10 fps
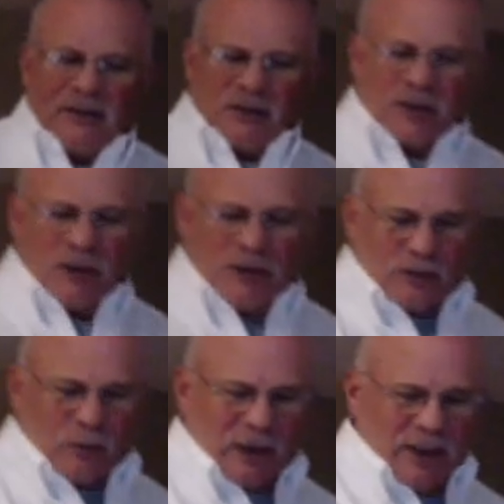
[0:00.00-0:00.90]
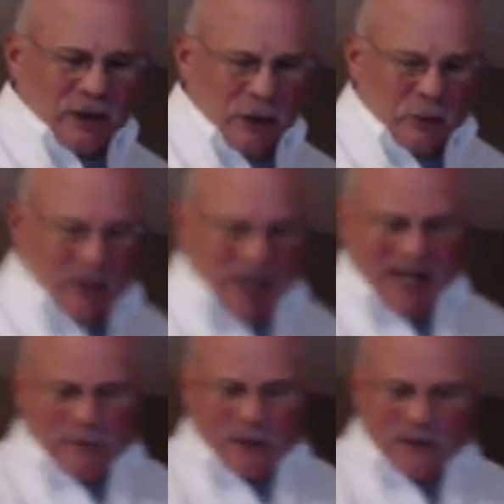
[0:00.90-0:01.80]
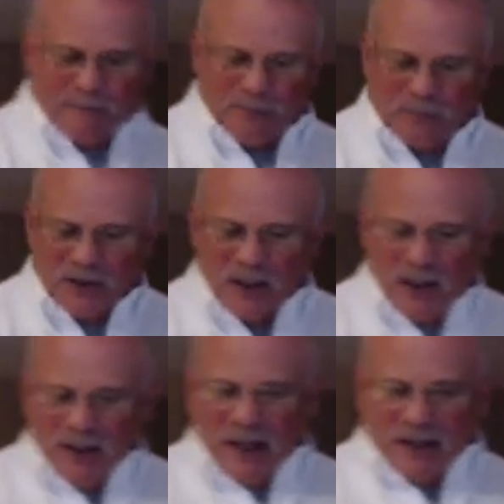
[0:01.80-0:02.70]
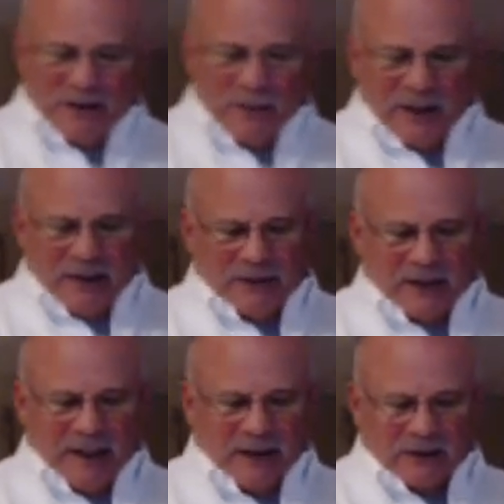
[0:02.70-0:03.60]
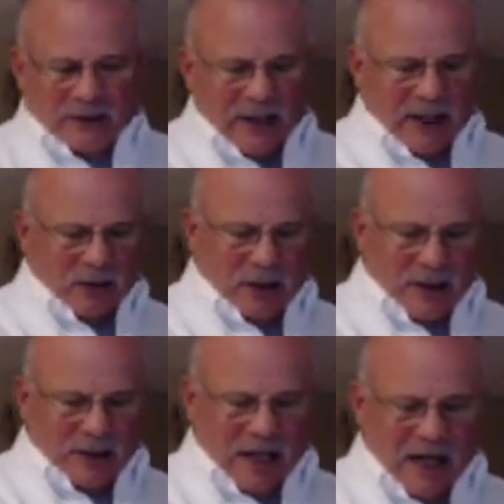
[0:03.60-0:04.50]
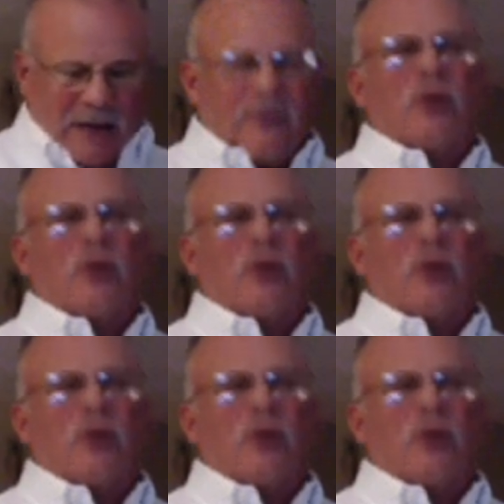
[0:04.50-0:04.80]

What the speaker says: it's just really too deep. And some of these things take a lot of time